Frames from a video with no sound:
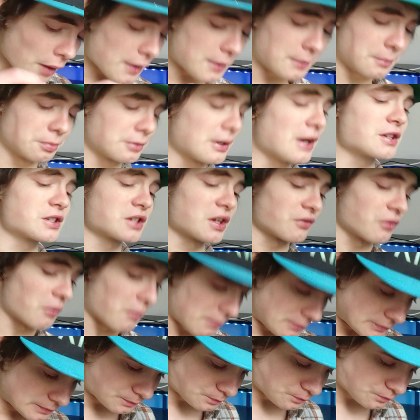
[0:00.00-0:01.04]
Impressive.
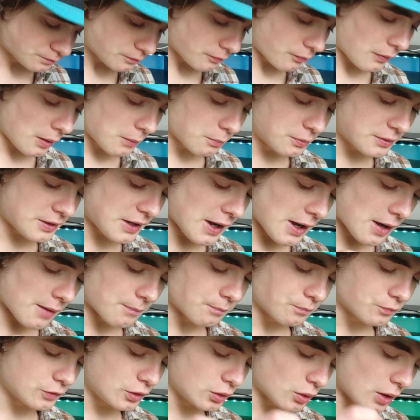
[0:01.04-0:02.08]
But yeah,
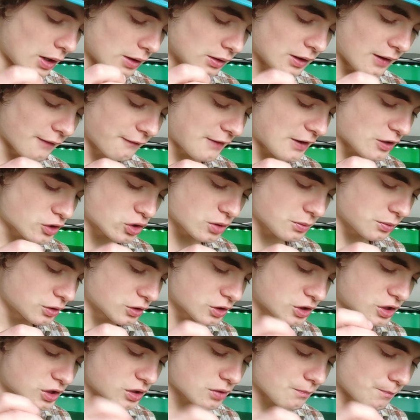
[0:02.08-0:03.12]
I love
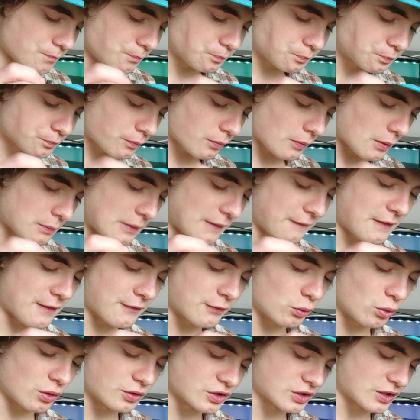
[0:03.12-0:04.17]
vegetables. My
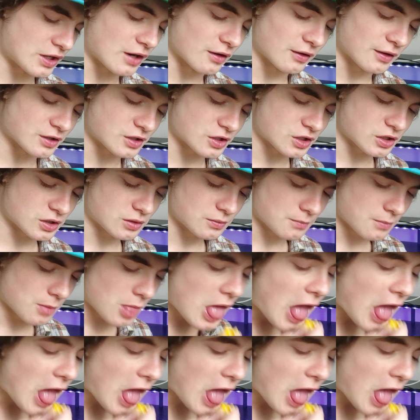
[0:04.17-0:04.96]
favorite one's carrots.